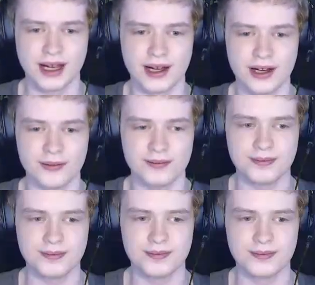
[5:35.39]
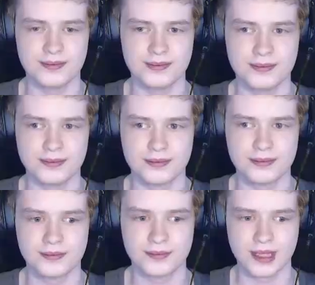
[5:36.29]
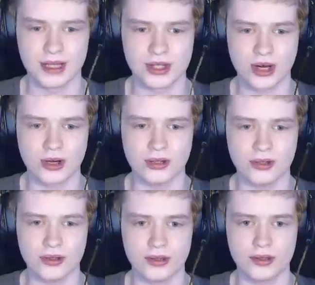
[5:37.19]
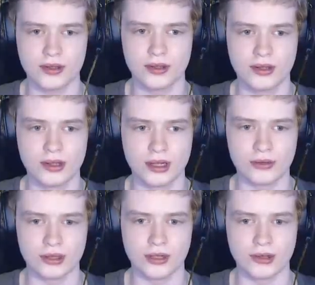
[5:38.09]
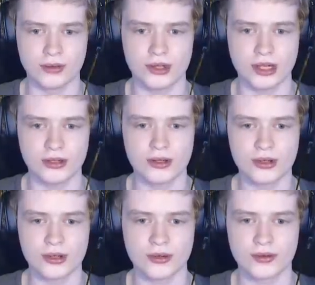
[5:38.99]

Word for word: Um, that's all. It would go downstairs.